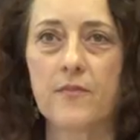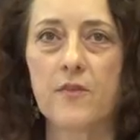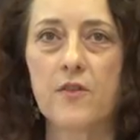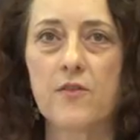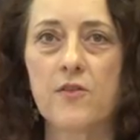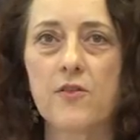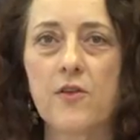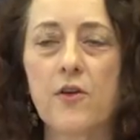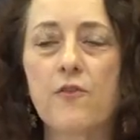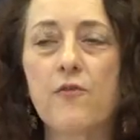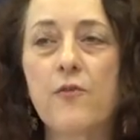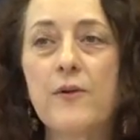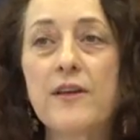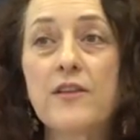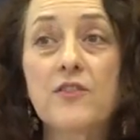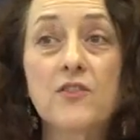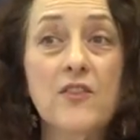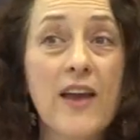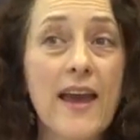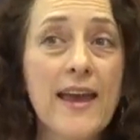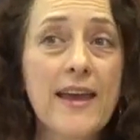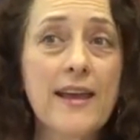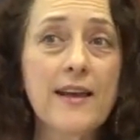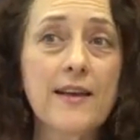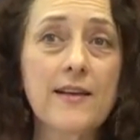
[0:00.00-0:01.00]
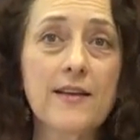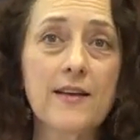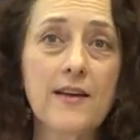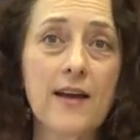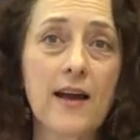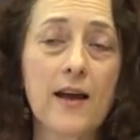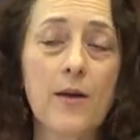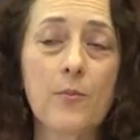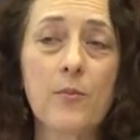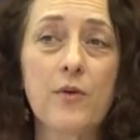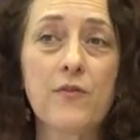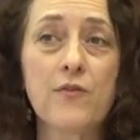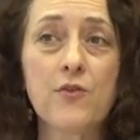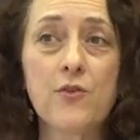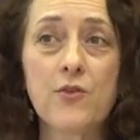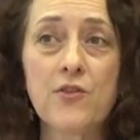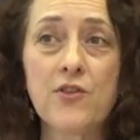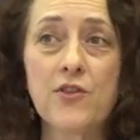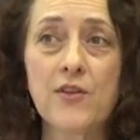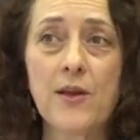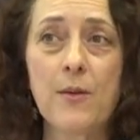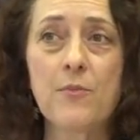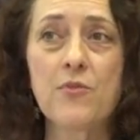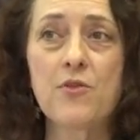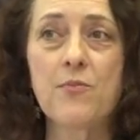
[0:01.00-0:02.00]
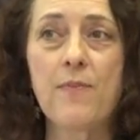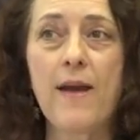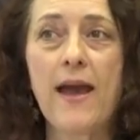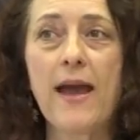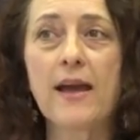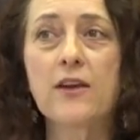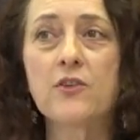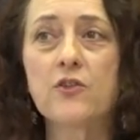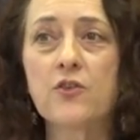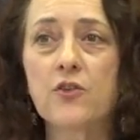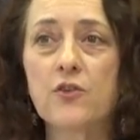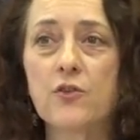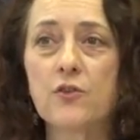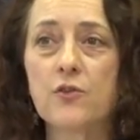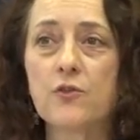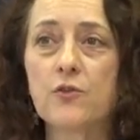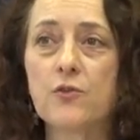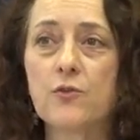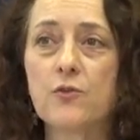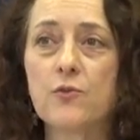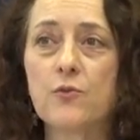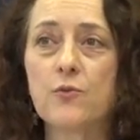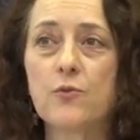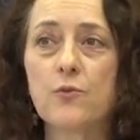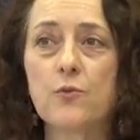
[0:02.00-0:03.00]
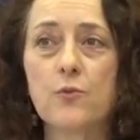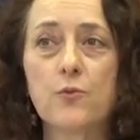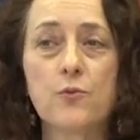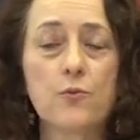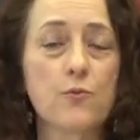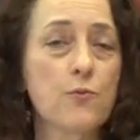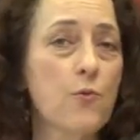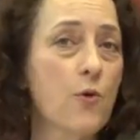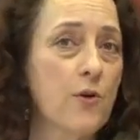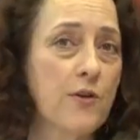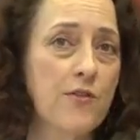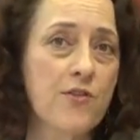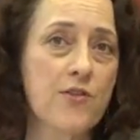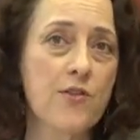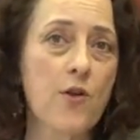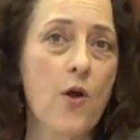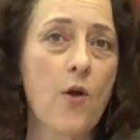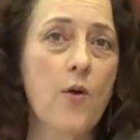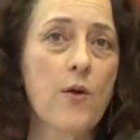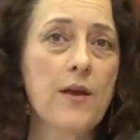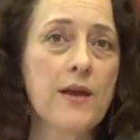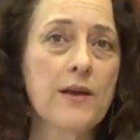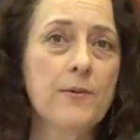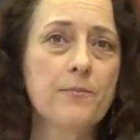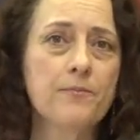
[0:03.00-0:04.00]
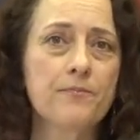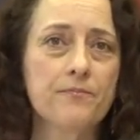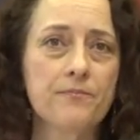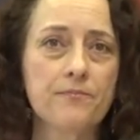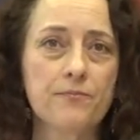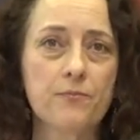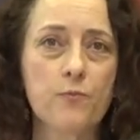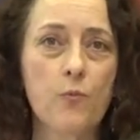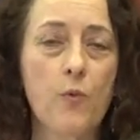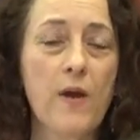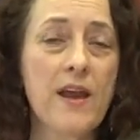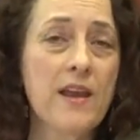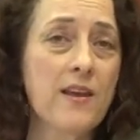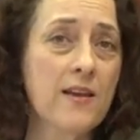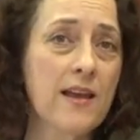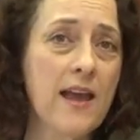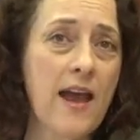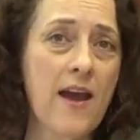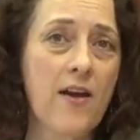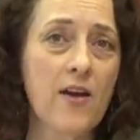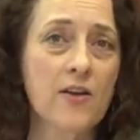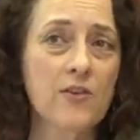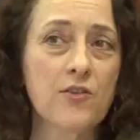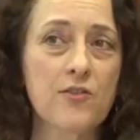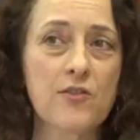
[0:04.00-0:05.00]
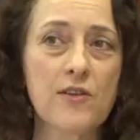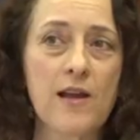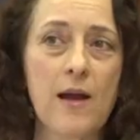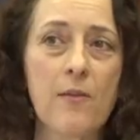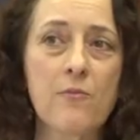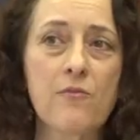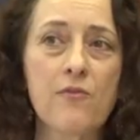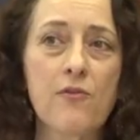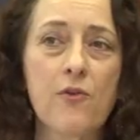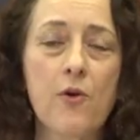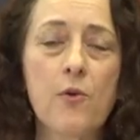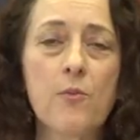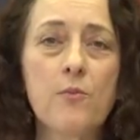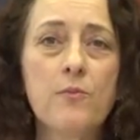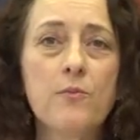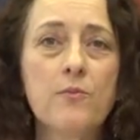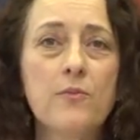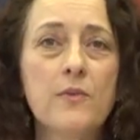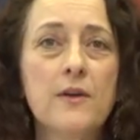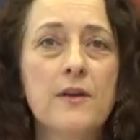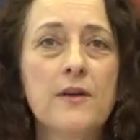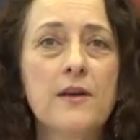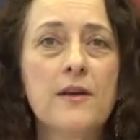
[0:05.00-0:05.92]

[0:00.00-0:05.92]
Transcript: So if we take a few steps back to what is knowing, where do characters come from?